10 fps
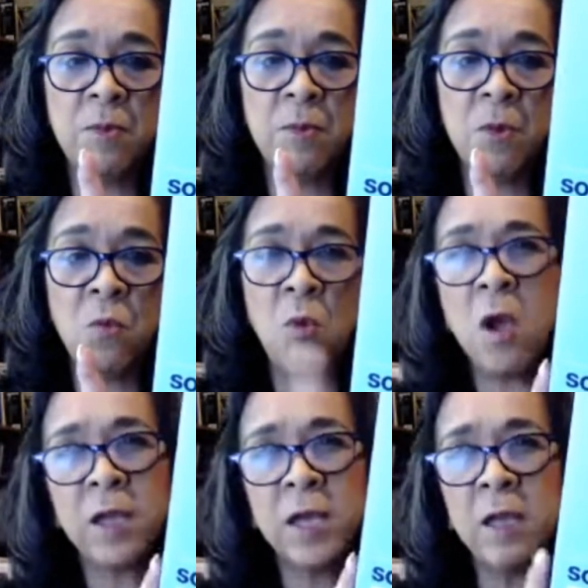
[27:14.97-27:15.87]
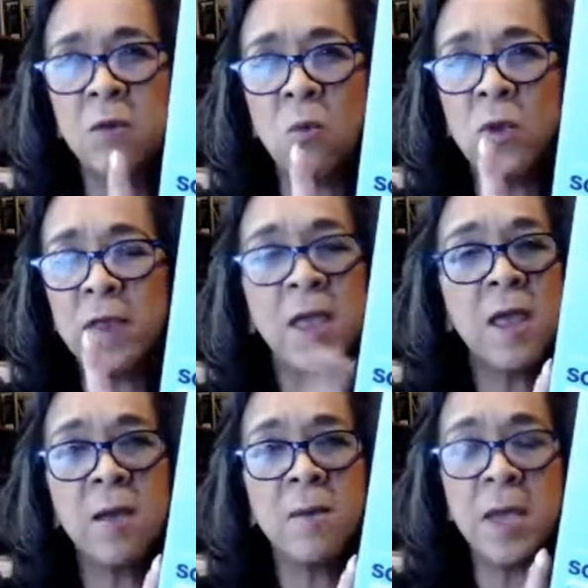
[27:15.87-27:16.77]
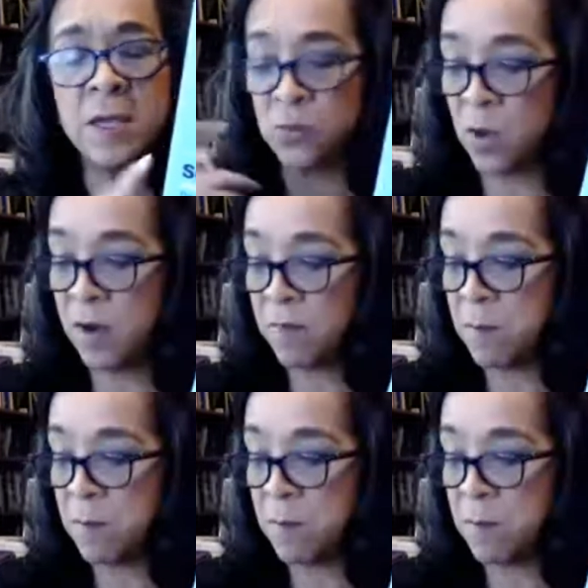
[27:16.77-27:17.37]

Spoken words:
walking with him as one of